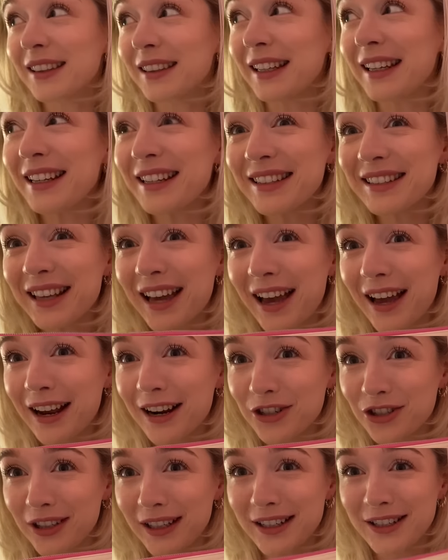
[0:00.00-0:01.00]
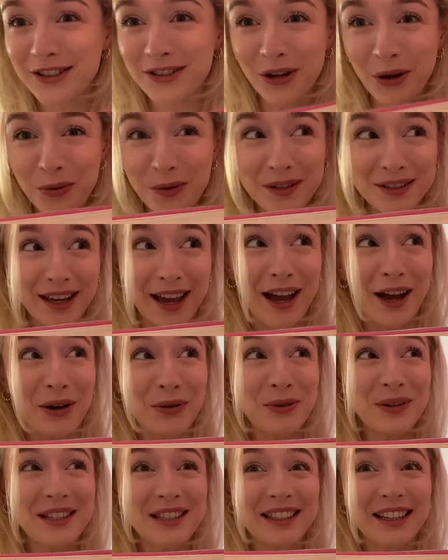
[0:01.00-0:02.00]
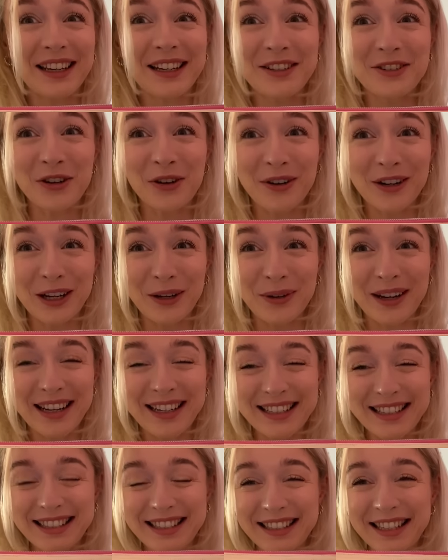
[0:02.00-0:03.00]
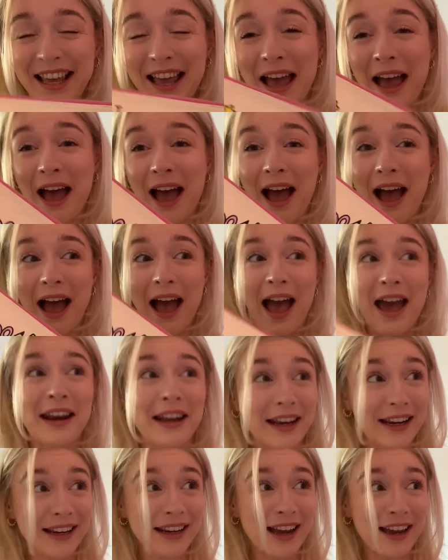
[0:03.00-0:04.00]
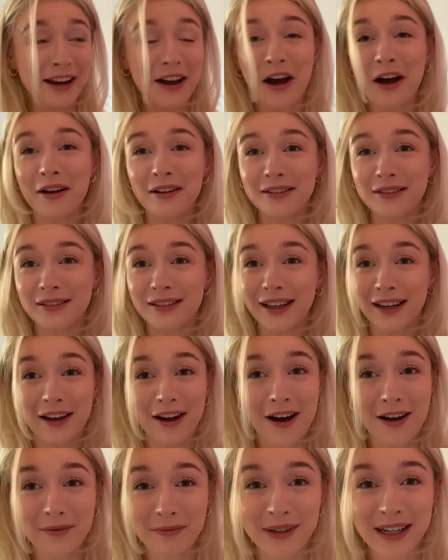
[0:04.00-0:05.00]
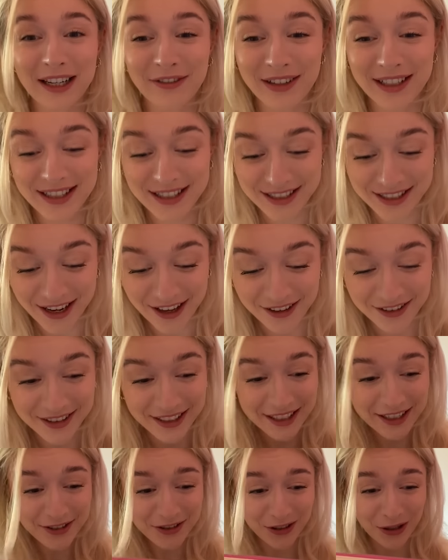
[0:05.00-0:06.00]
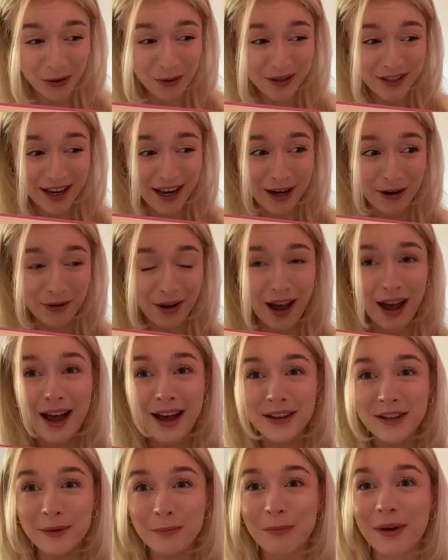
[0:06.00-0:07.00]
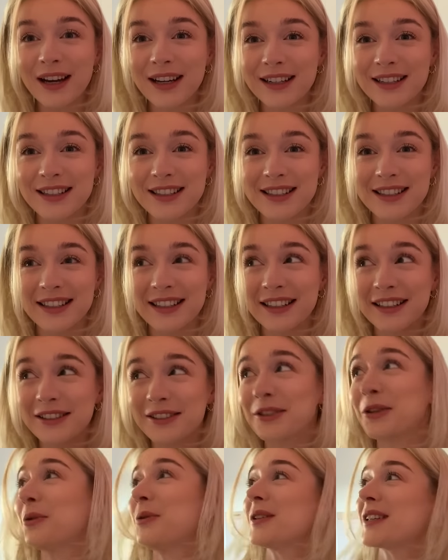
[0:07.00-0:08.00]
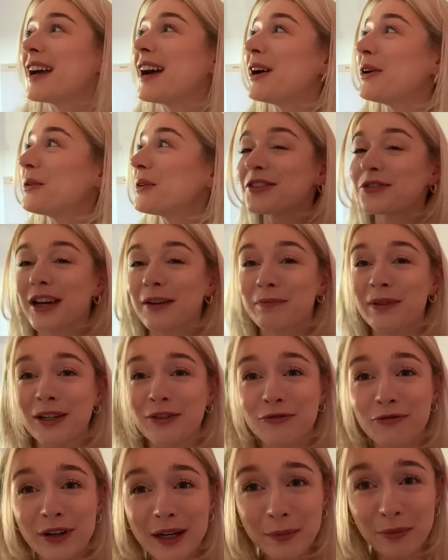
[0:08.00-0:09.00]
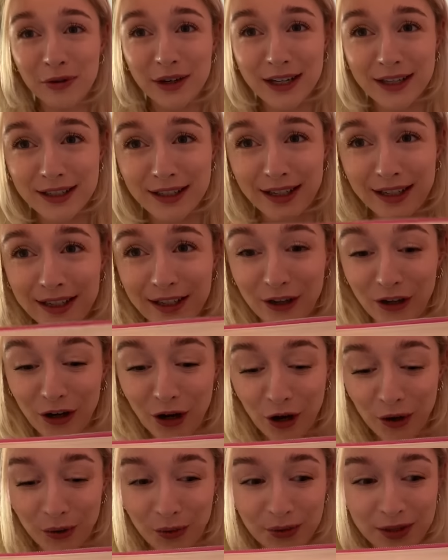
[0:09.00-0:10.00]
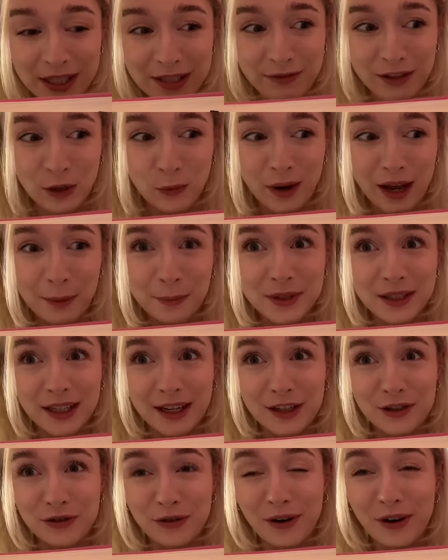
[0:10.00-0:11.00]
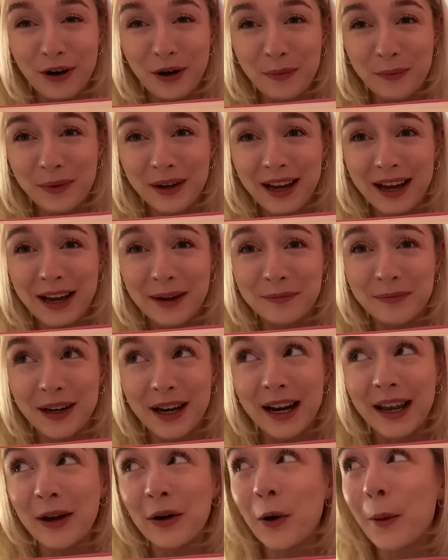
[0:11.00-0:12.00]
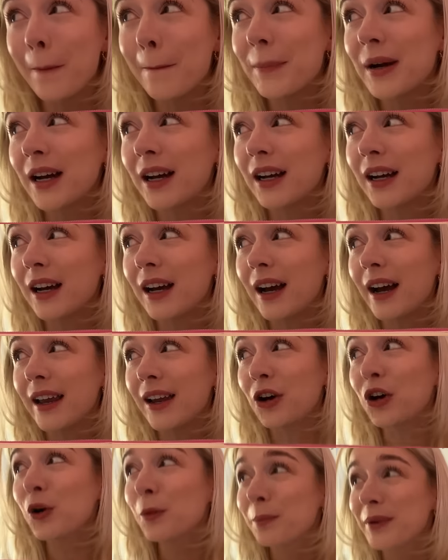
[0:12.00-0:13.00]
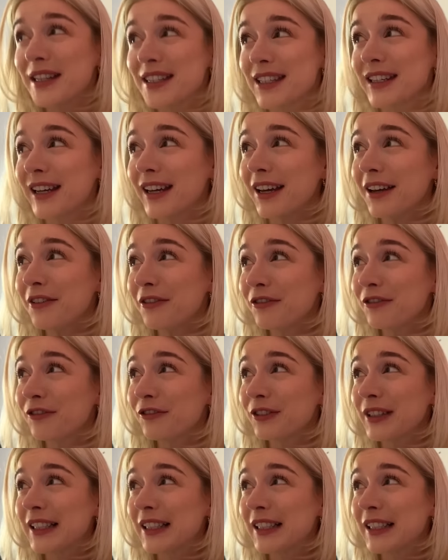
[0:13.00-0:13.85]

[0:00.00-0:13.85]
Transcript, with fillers: These actually sold out in John Lewis and I, I can't I can't believe it still. These sold out and the mugs sold out. So I've been reprinting loads for the website drop um, and I hope I hope it's enough.